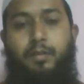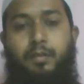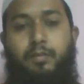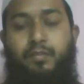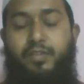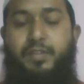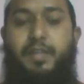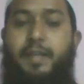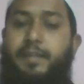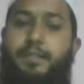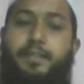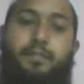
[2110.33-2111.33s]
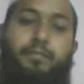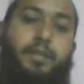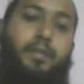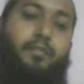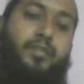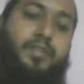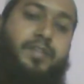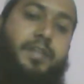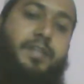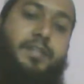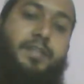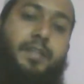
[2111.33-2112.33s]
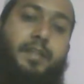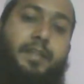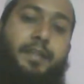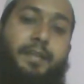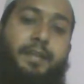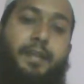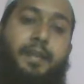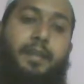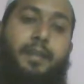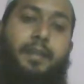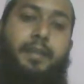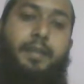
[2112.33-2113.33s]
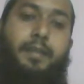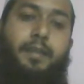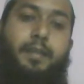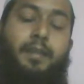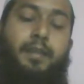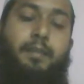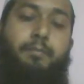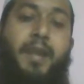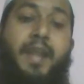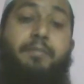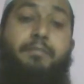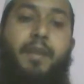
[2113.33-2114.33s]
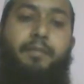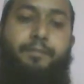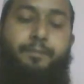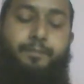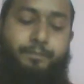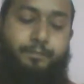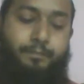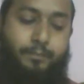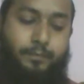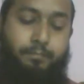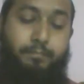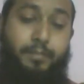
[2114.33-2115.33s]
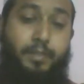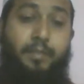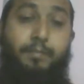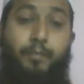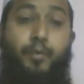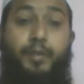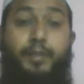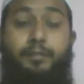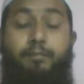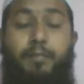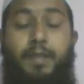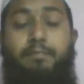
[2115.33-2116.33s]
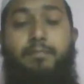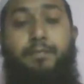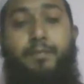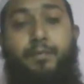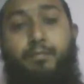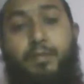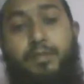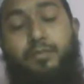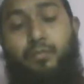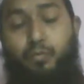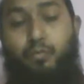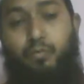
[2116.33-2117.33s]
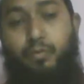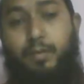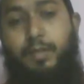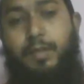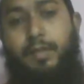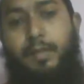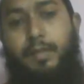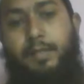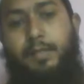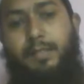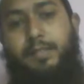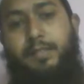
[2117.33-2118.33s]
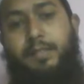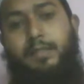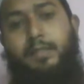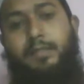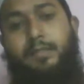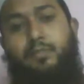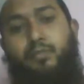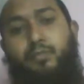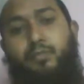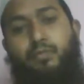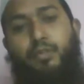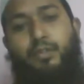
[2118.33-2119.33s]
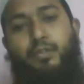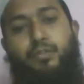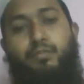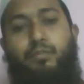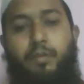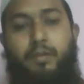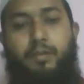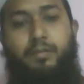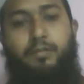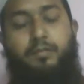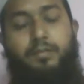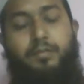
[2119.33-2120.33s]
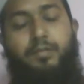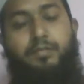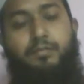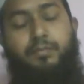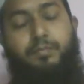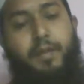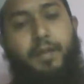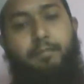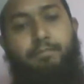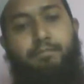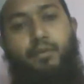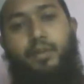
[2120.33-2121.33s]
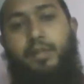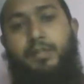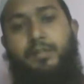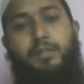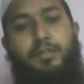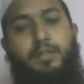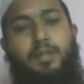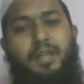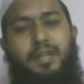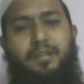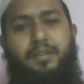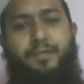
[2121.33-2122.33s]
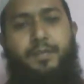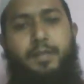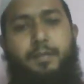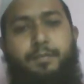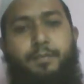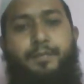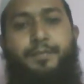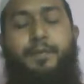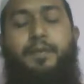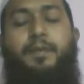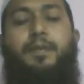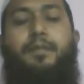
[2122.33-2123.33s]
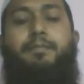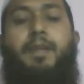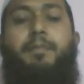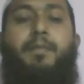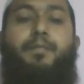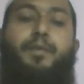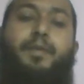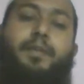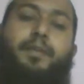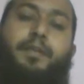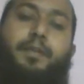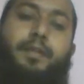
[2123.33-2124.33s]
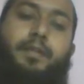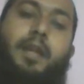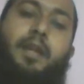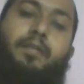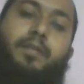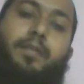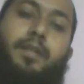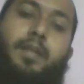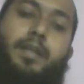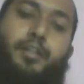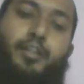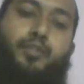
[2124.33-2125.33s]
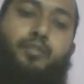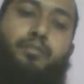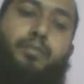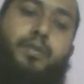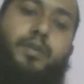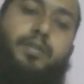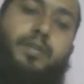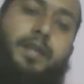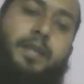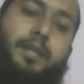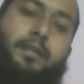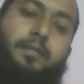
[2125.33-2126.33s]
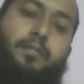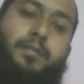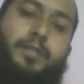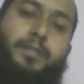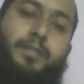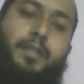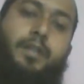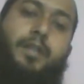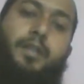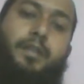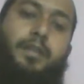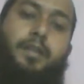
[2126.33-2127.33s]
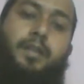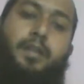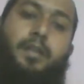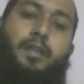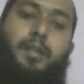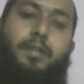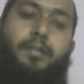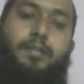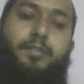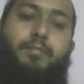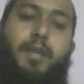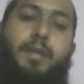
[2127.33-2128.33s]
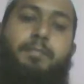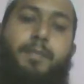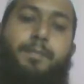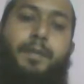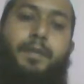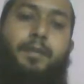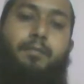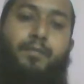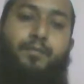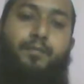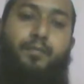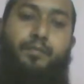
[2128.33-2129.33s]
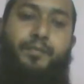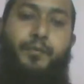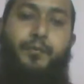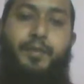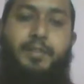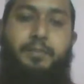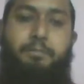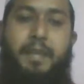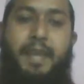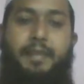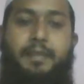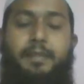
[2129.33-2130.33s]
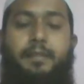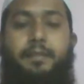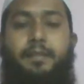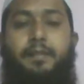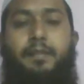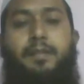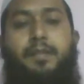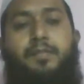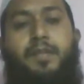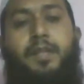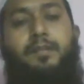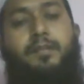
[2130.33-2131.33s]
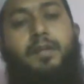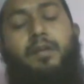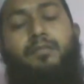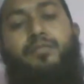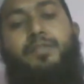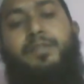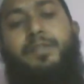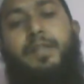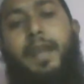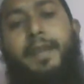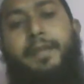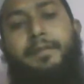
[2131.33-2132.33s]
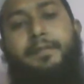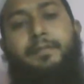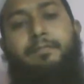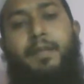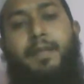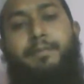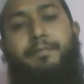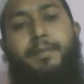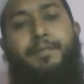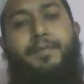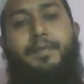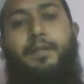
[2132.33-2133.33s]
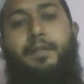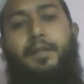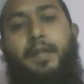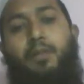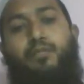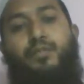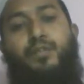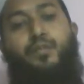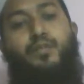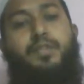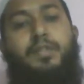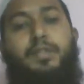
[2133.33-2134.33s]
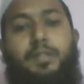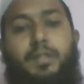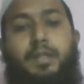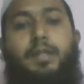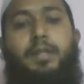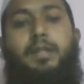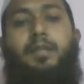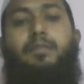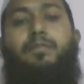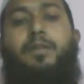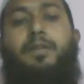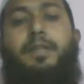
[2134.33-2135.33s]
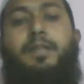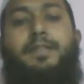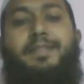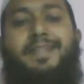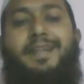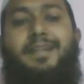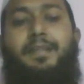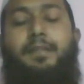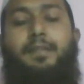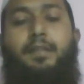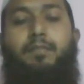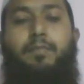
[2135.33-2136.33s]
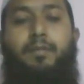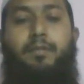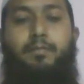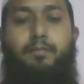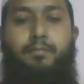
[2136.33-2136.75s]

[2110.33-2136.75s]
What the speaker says: concise. We can concise in a mind map. Very important mind map. You must know. It is to learn. It is very important. Different type of mind map we can create. I will teach you because I got training in this mind mapping before few years back. So I know how to design mind maps and how to use it in our daily study, in our